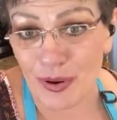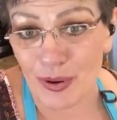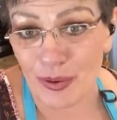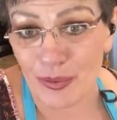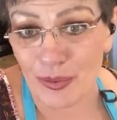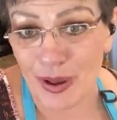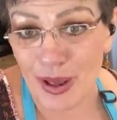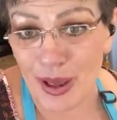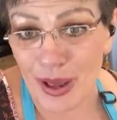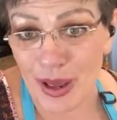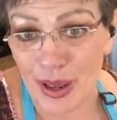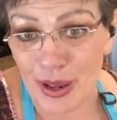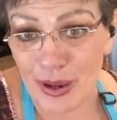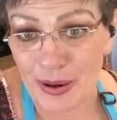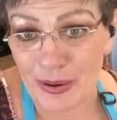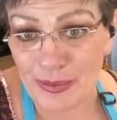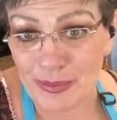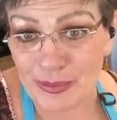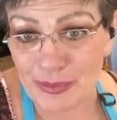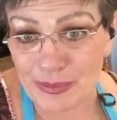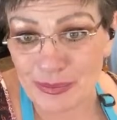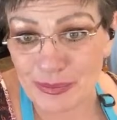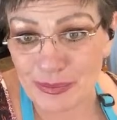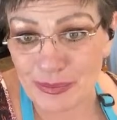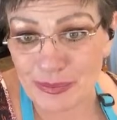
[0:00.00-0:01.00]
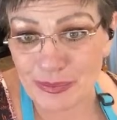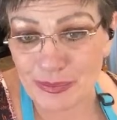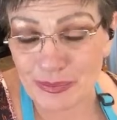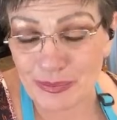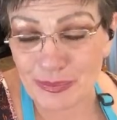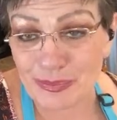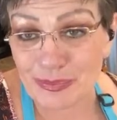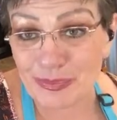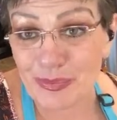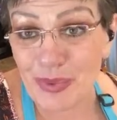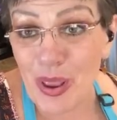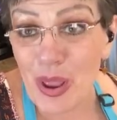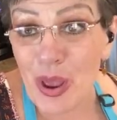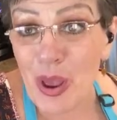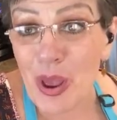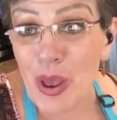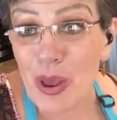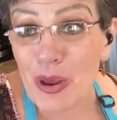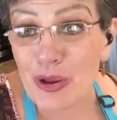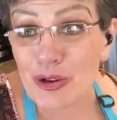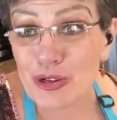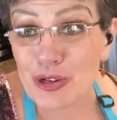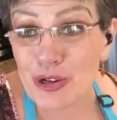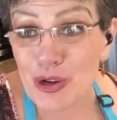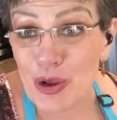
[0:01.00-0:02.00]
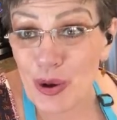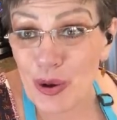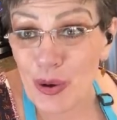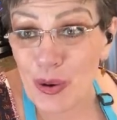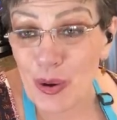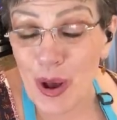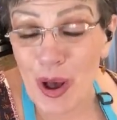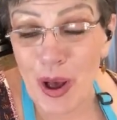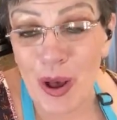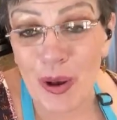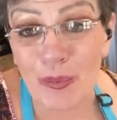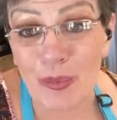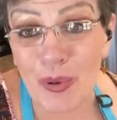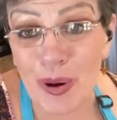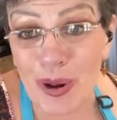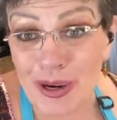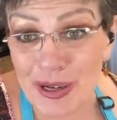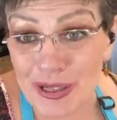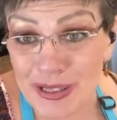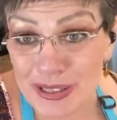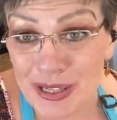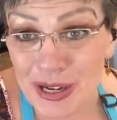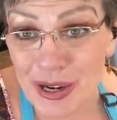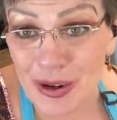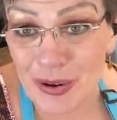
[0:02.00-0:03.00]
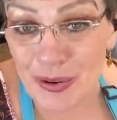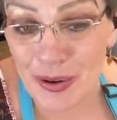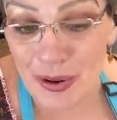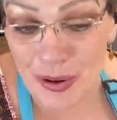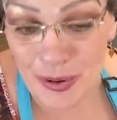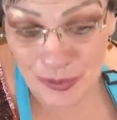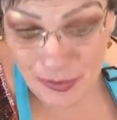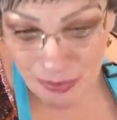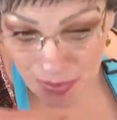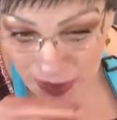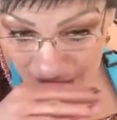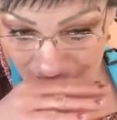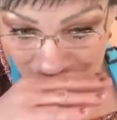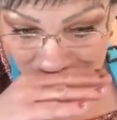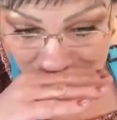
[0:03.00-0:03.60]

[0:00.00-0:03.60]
okay? So I want to tell you